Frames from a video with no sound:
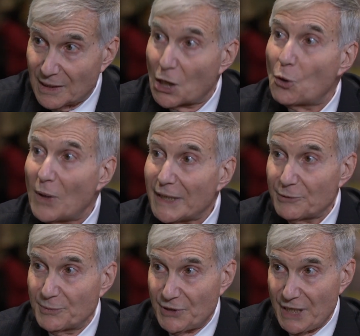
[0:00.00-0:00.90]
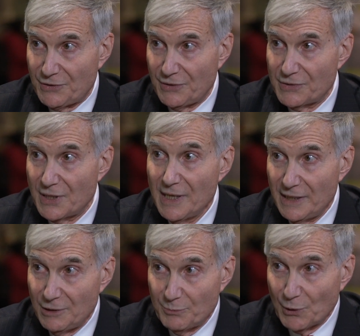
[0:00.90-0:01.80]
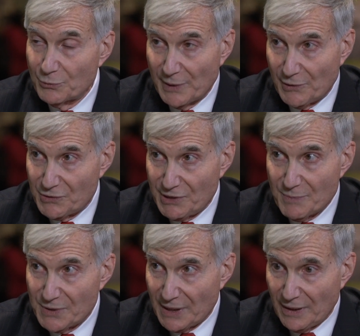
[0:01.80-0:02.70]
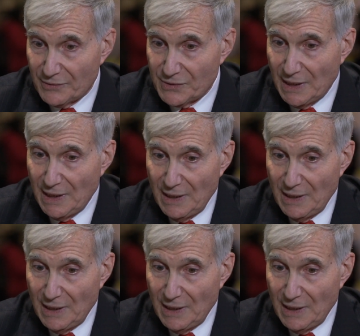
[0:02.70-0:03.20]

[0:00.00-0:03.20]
acquired mutations in bone marrow stem cells.